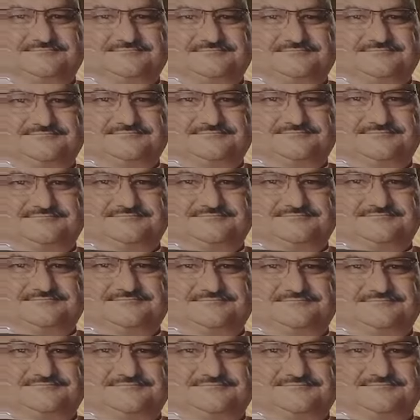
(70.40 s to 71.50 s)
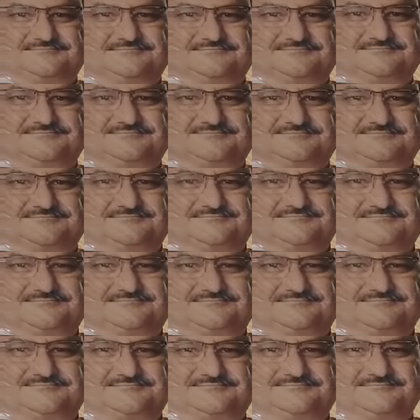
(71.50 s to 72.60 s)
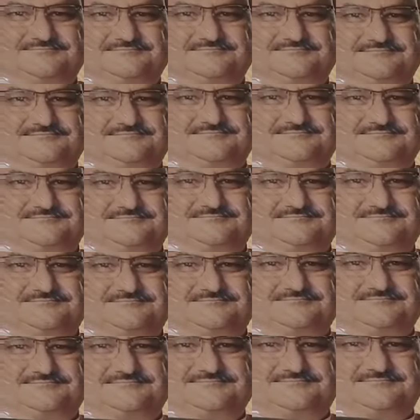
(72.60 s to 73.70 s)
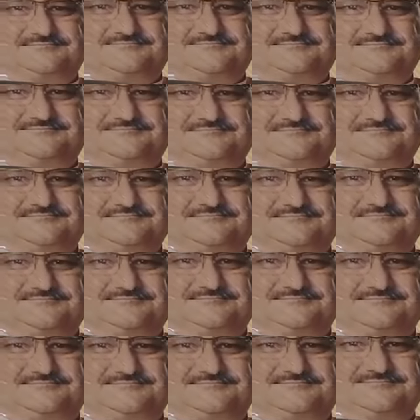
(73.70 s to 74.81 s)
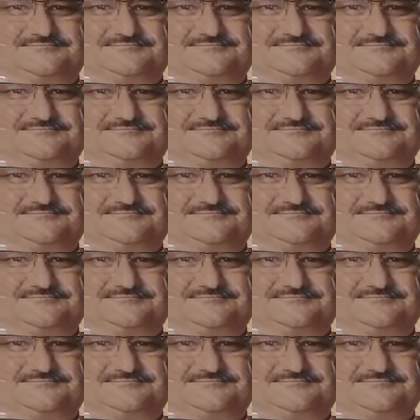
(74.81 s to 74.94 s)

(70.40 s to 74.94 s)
This person isn't speaking.